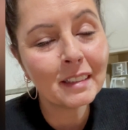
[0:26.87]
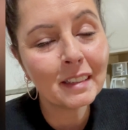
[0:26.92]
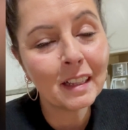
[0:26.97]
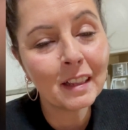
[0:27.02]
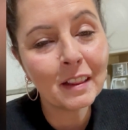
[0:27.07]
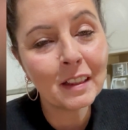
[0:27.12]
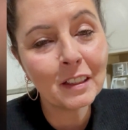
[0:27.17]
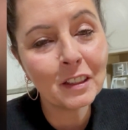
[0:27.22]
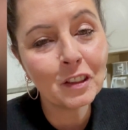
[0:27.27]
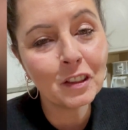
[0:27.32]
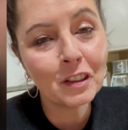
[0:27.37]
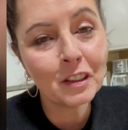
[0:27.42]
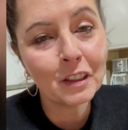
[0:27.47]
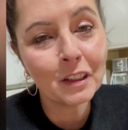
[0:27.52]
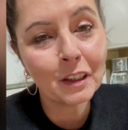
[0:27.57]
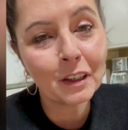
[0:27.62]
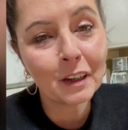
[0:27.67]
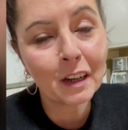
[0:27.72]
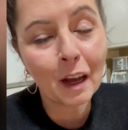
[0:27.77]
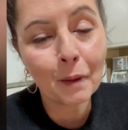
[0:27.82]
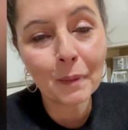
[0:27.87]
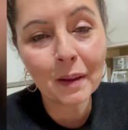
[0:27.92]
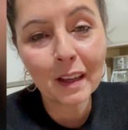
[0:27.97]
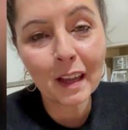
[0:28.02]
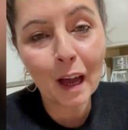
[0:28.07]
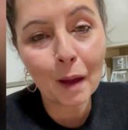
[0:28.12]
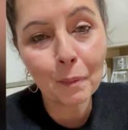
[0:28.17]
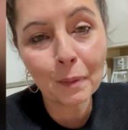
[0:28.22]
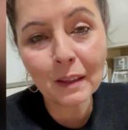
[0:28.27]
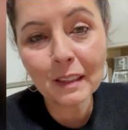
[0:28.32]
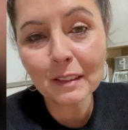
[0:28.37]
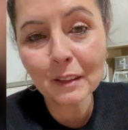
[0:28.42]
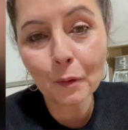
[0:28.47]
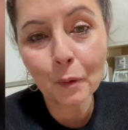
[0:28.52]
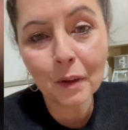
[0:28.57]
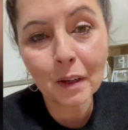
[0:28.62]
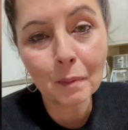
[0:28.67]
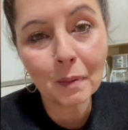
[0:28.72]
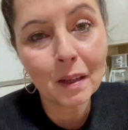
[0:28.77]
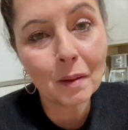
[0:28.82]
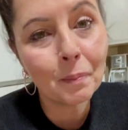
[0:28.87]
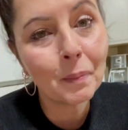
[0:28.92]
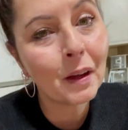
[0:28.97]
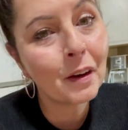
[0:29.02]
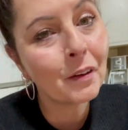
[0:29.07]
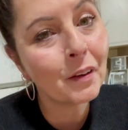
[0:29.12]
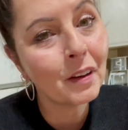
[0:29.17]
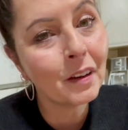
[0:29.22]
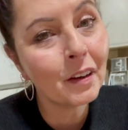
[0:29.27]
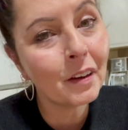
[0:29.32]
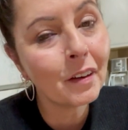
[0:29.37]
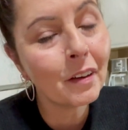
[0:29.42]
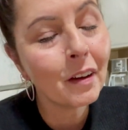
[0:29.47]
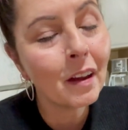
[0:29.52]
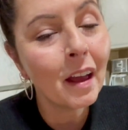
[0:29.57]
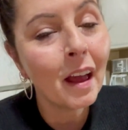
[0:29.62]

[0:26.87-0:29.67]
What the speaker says: this year coming up is going to be a better year.